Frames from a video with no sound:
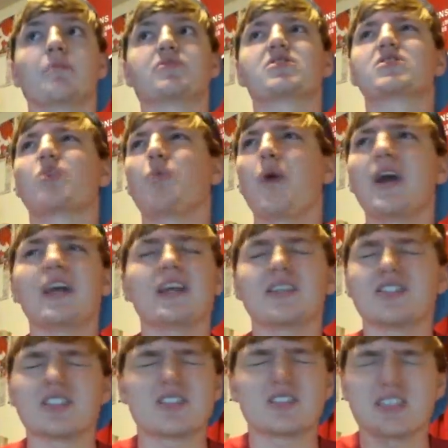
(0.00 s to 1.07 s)
Just the way,
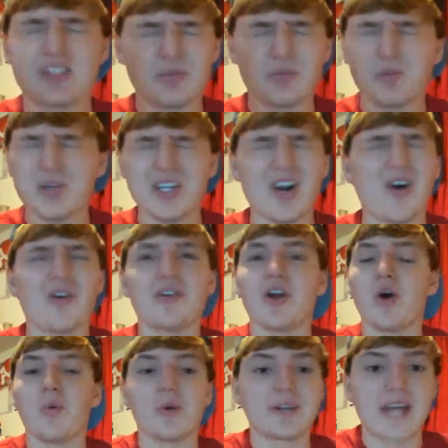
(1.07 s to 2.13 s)
just, we all
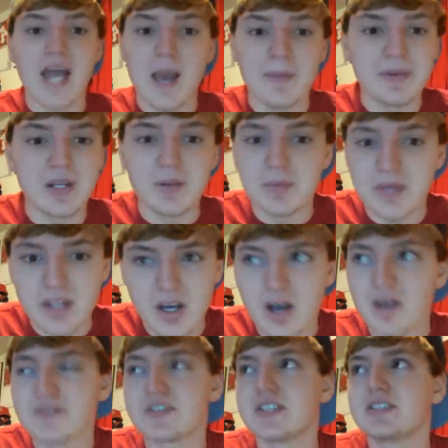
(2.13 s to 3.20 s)
know what happened to him in the
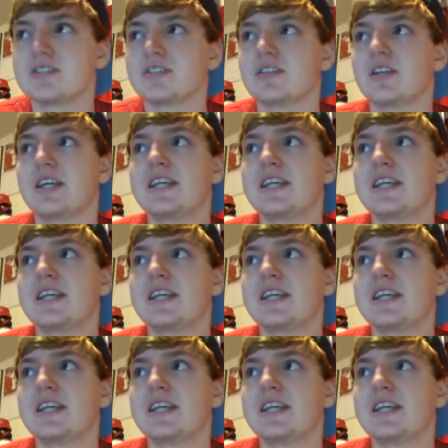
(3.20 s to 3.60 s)
offseason.